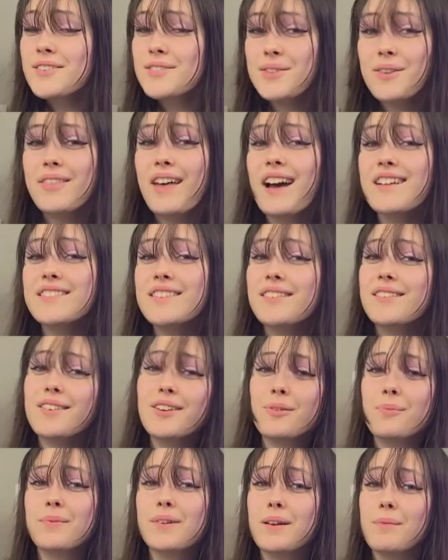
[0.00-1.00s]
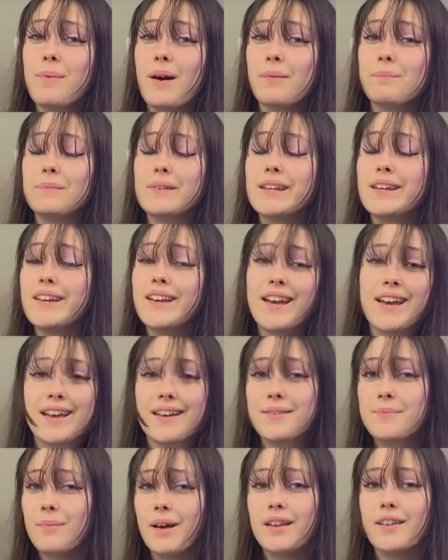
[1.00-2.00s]
So that's a little bit about me
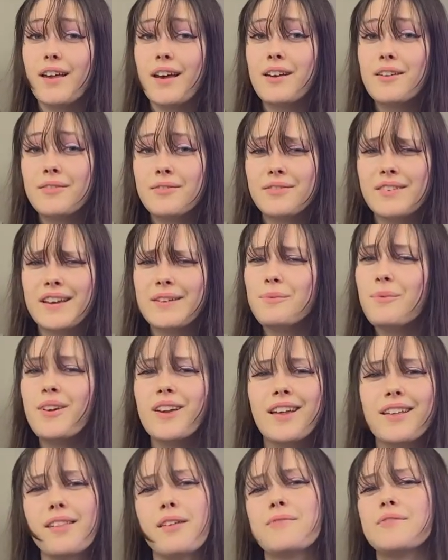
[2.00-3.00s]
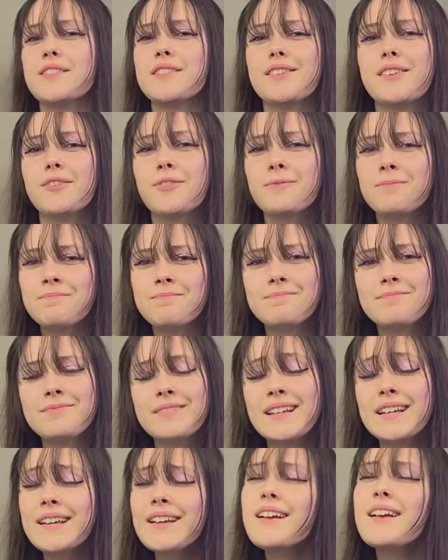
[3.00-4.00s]
and my life and what I love to do.
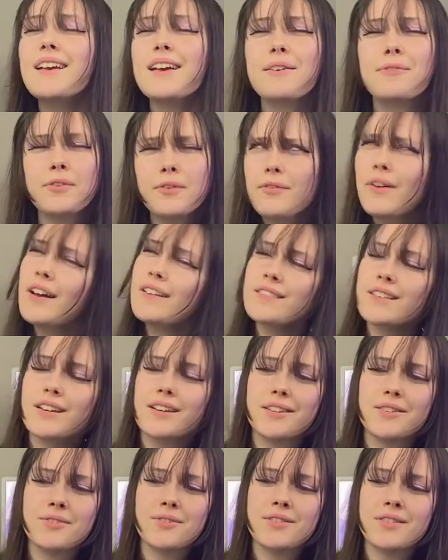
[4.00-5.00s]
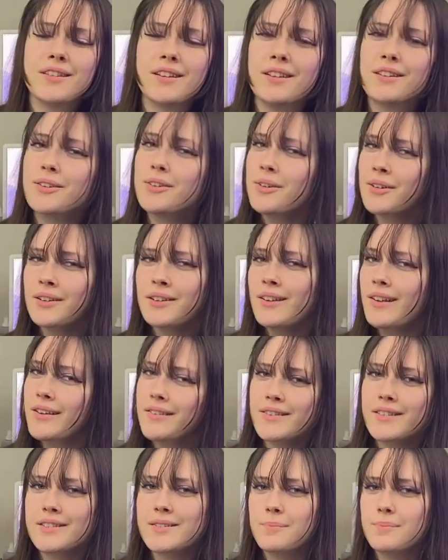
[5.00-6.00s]
If you find that interesting, you can click
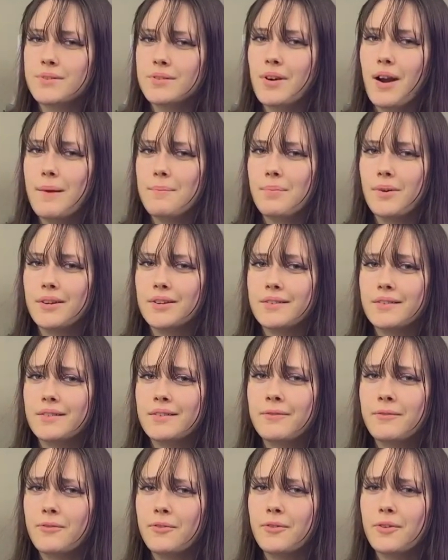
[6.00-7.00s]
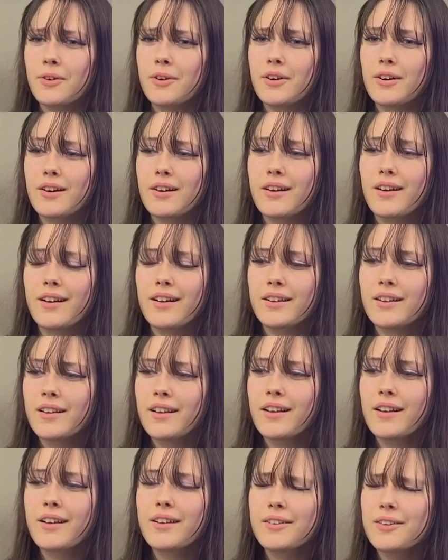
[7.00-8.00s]
the subscribe button for
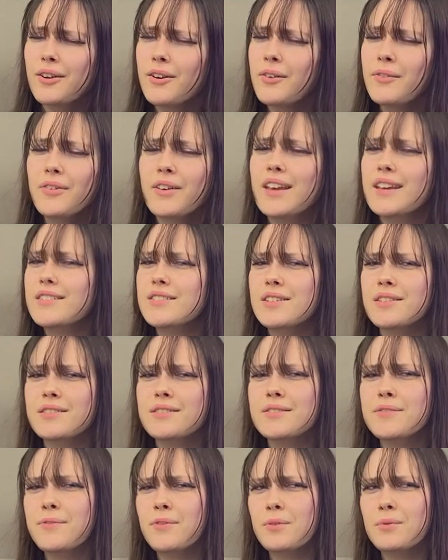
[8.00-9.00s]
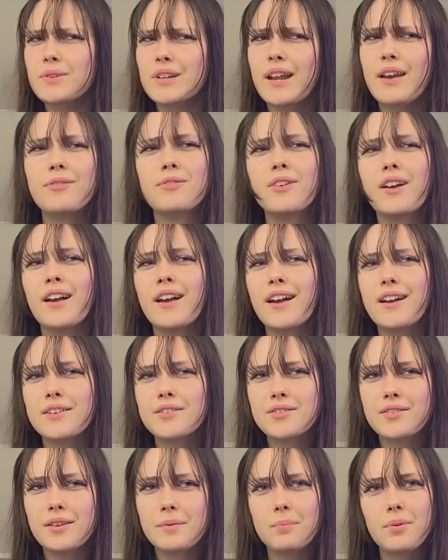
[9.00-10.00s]
notifications for whenever I
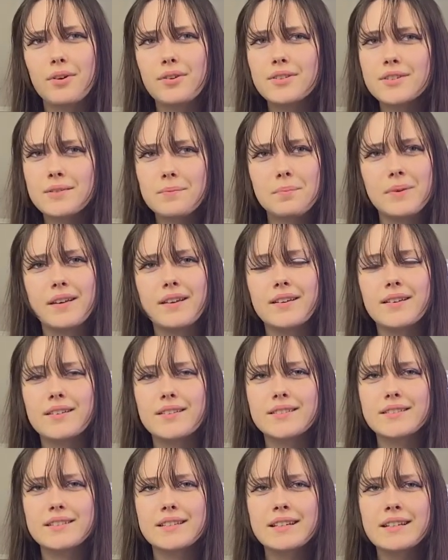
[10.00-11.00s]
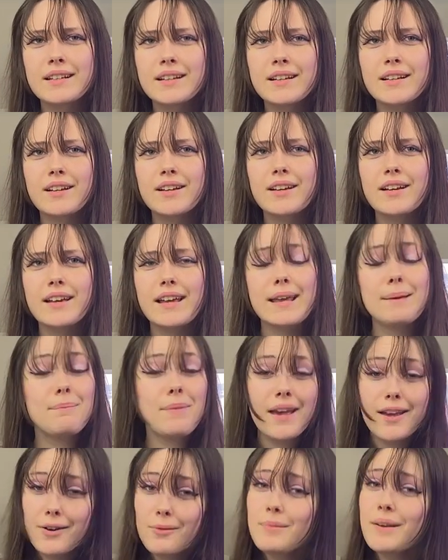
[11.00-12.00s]
actually post because it
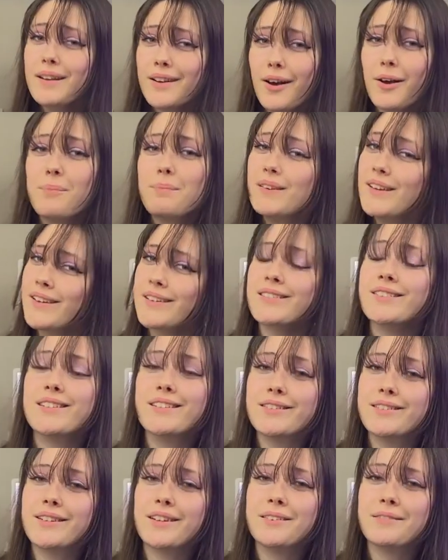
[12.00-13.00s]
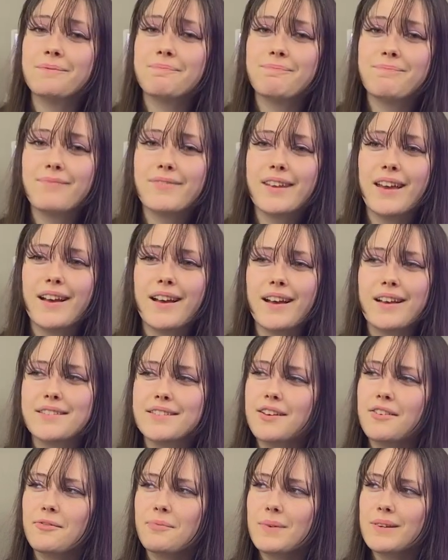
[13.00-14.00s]
may or may not be consistent, as
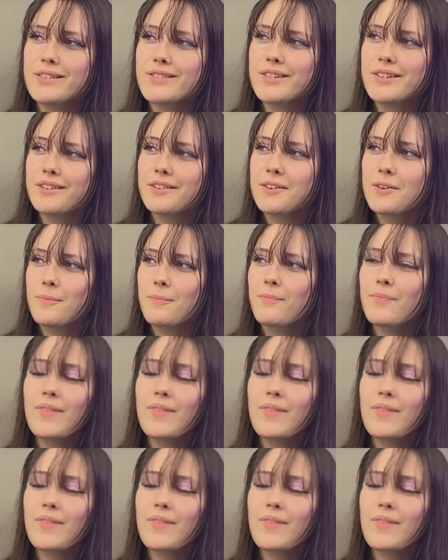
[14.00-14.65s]
I've mentioned.